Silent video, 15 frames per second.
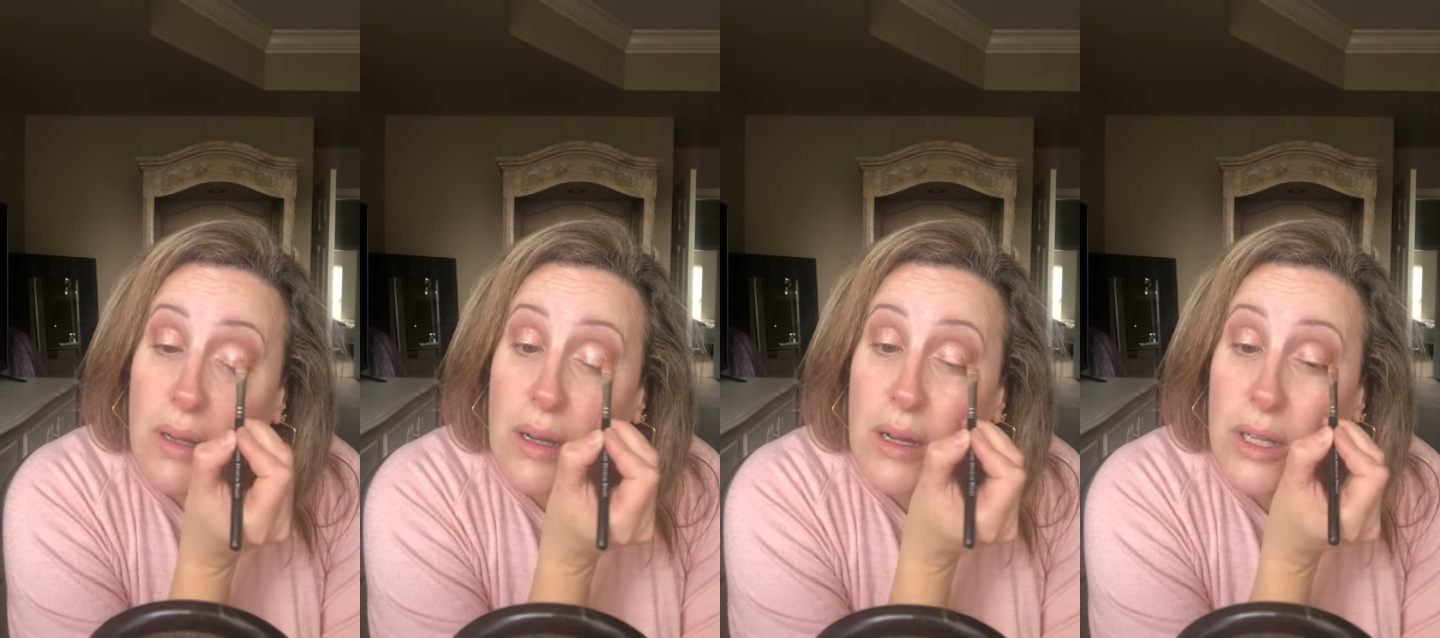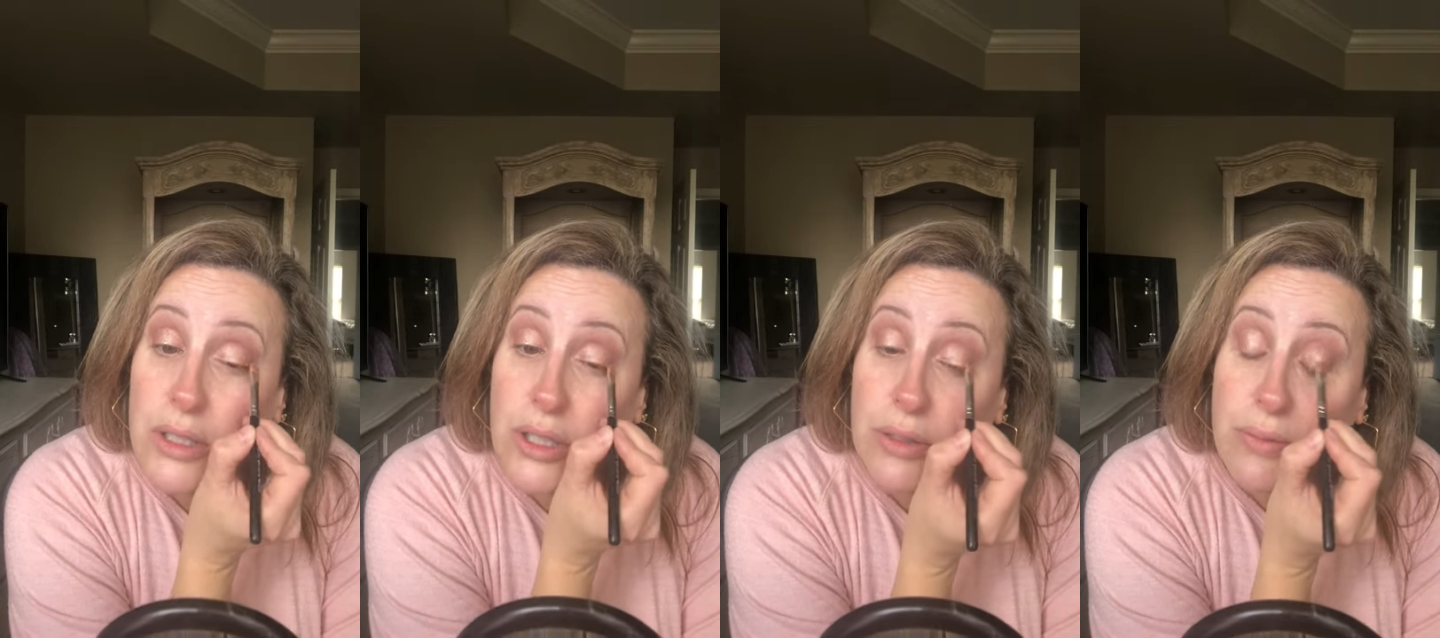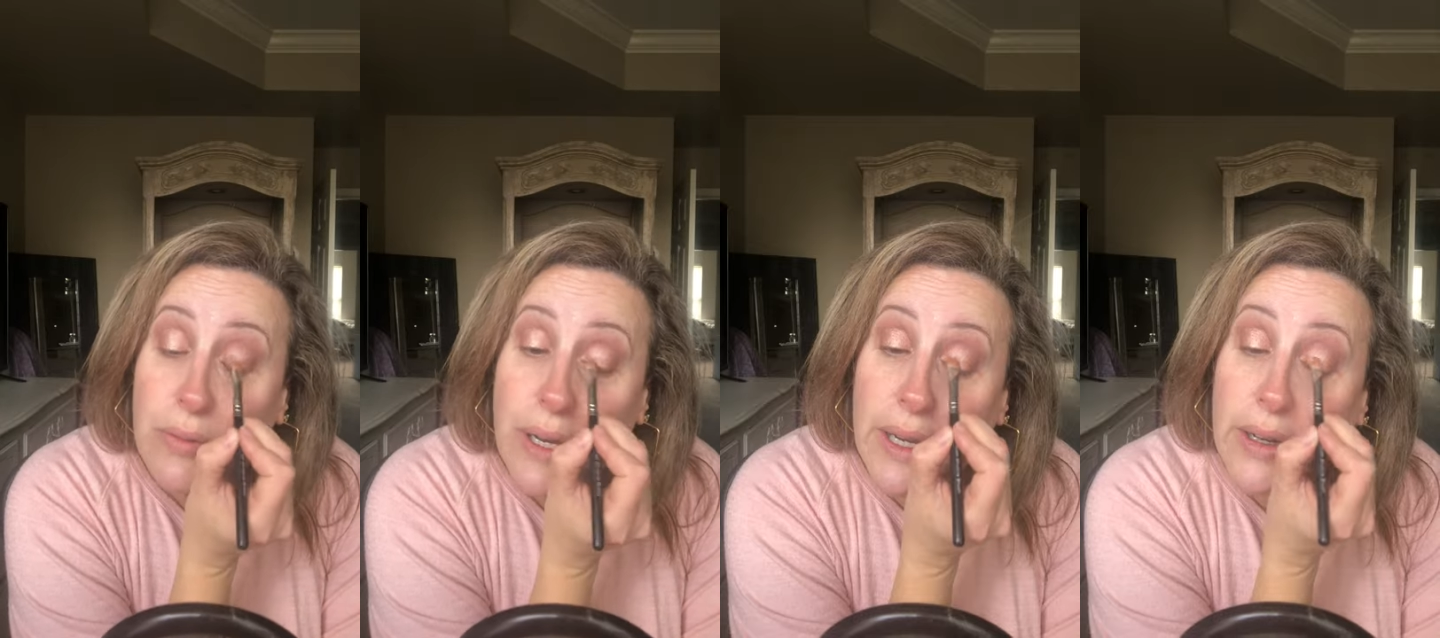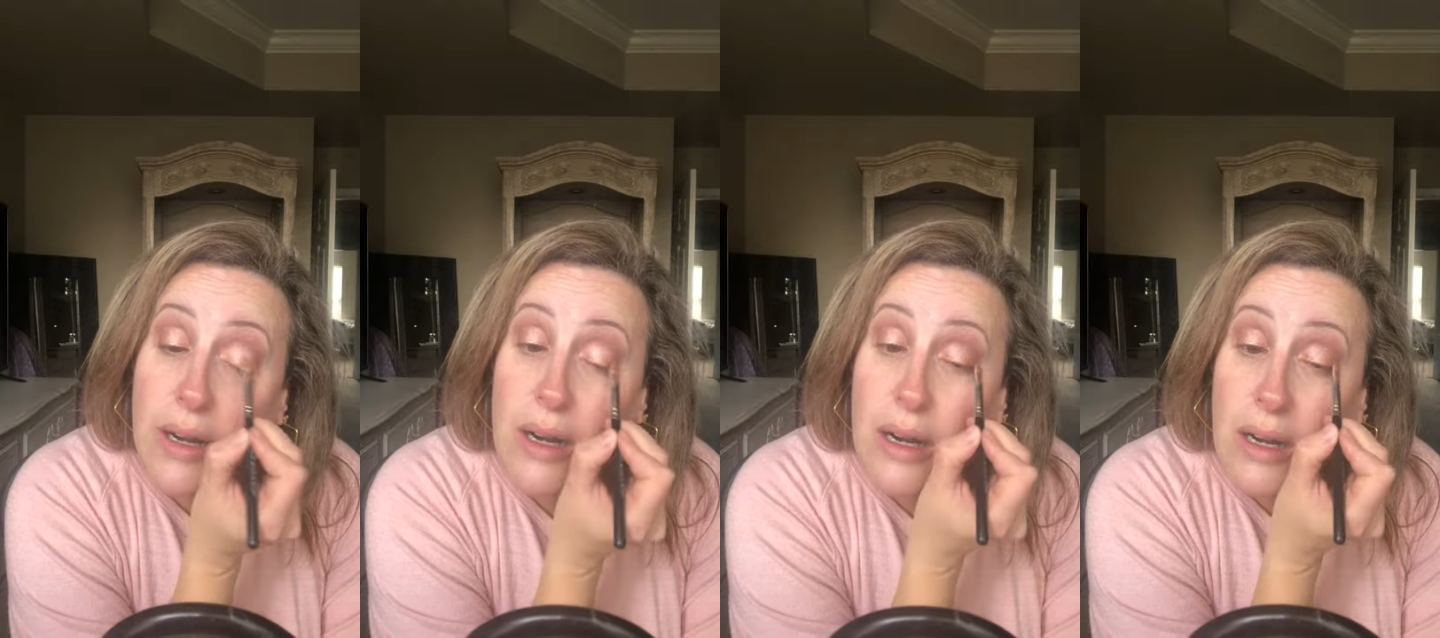on your
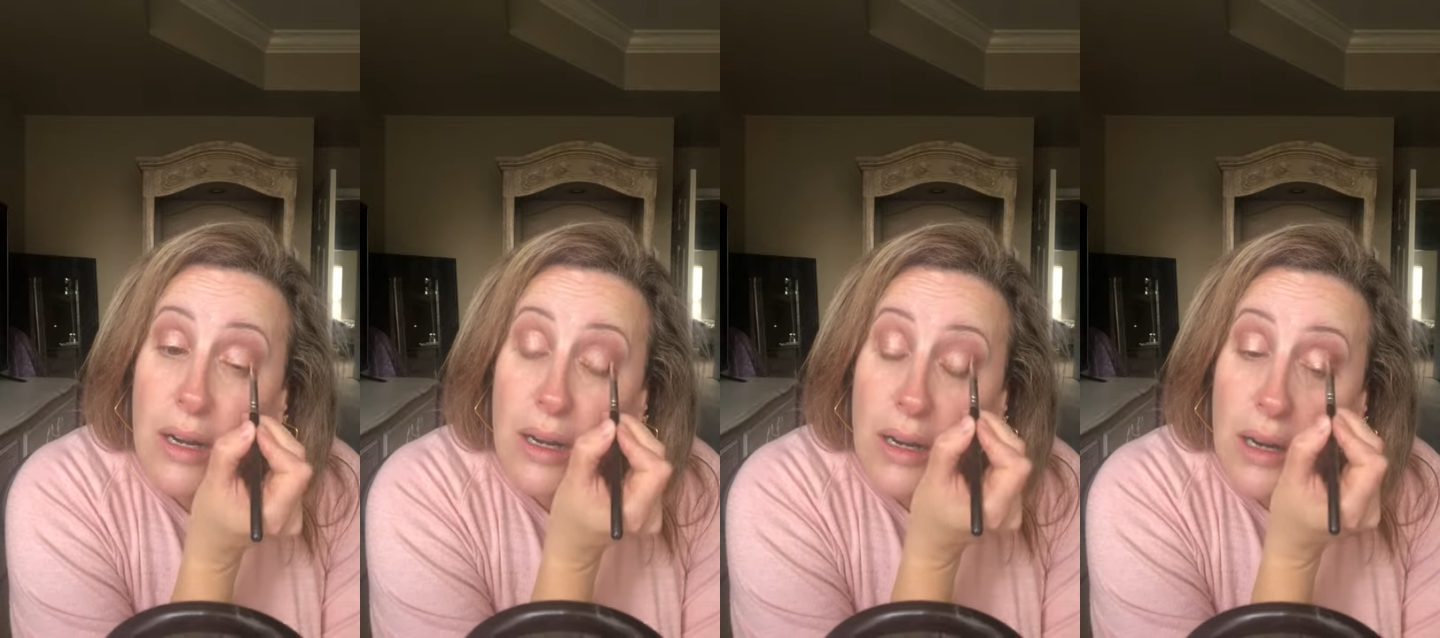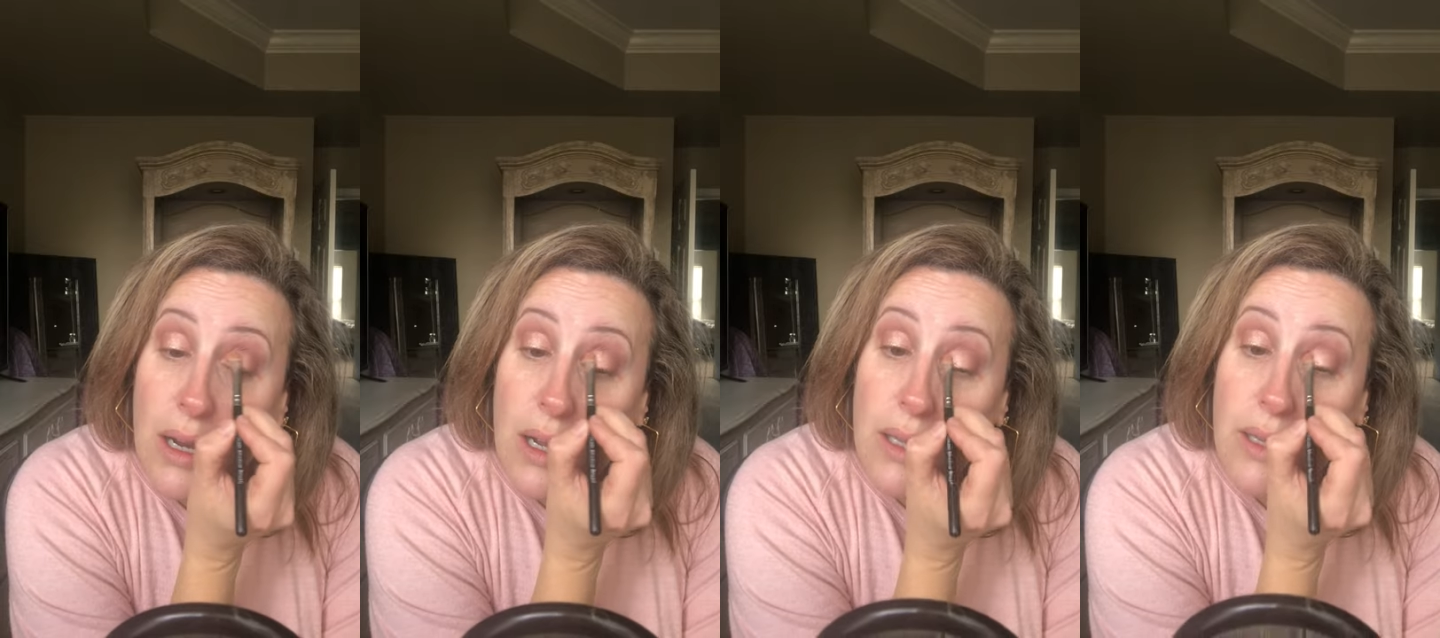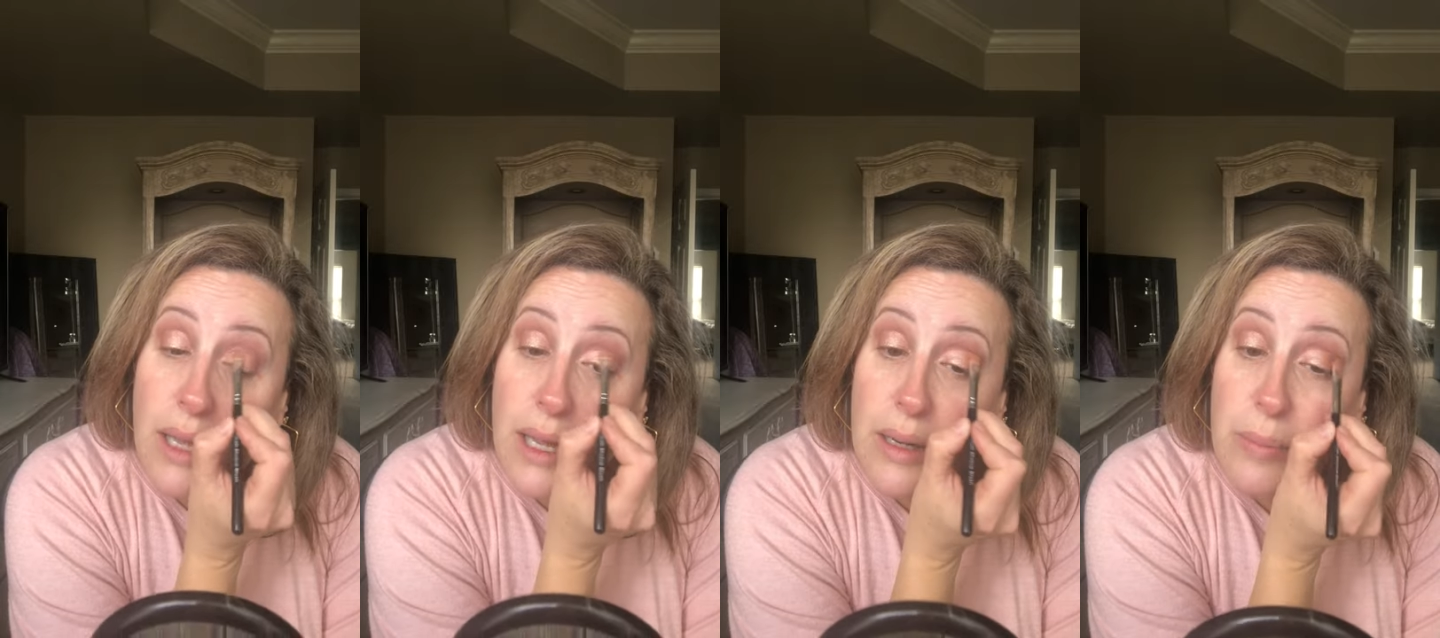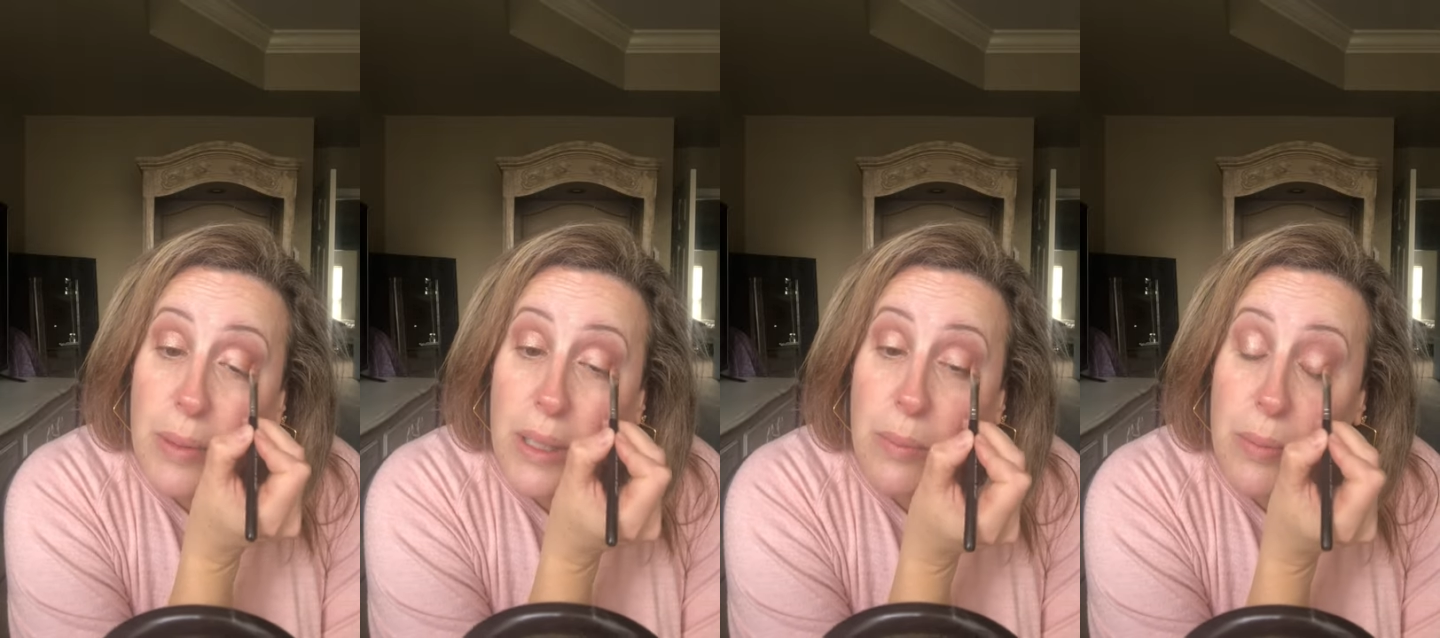radar. A lot
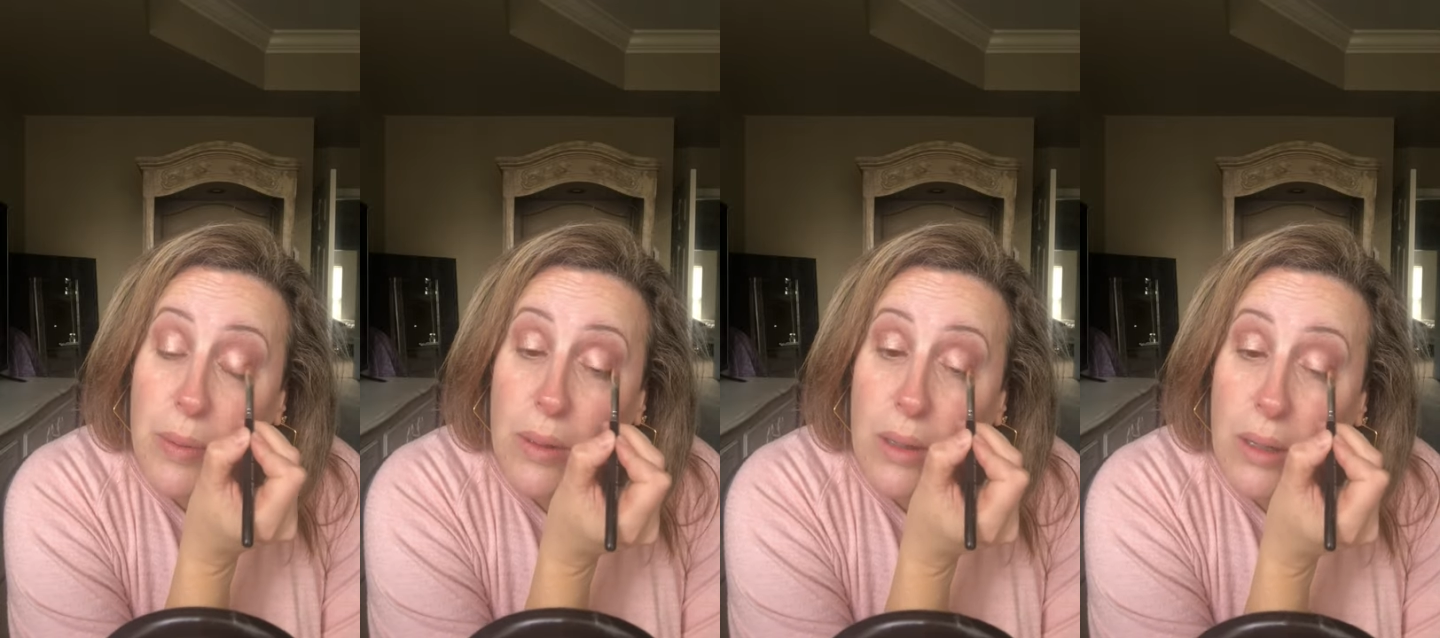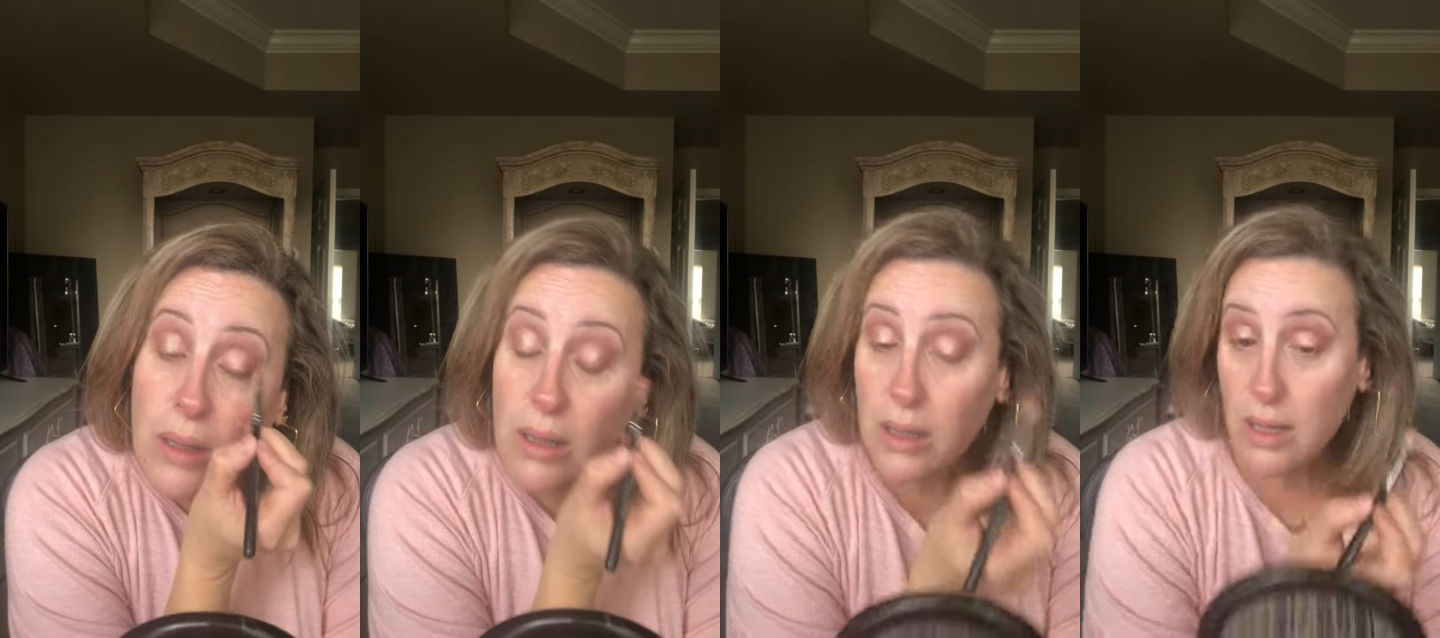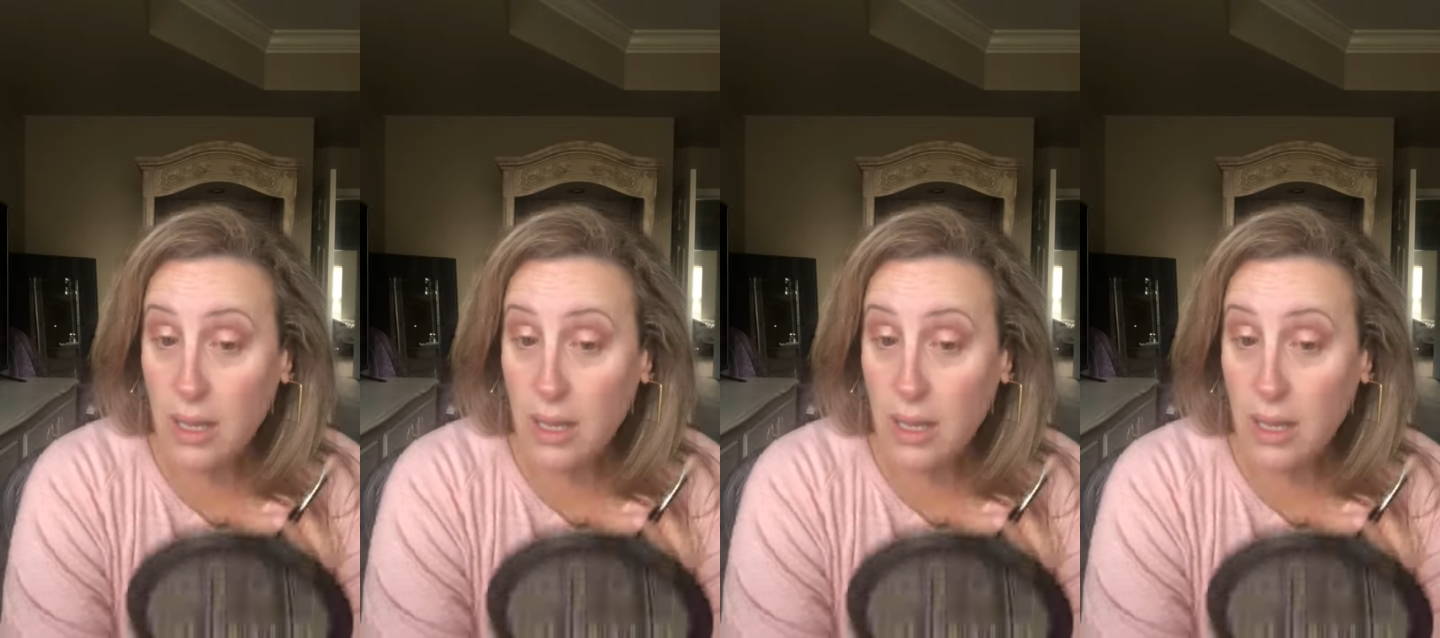of people